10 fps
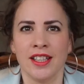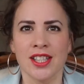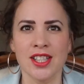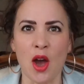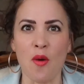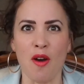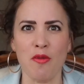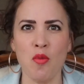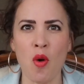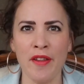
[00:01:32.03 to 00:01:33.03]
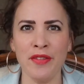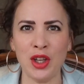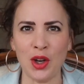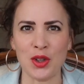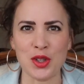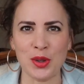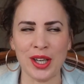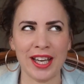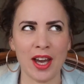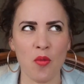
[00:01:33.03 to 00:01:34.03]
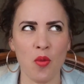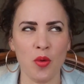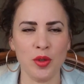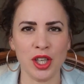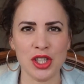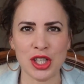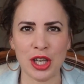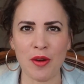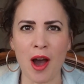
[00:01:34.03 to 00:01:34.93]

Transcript: So I've won the lottery, what would I do?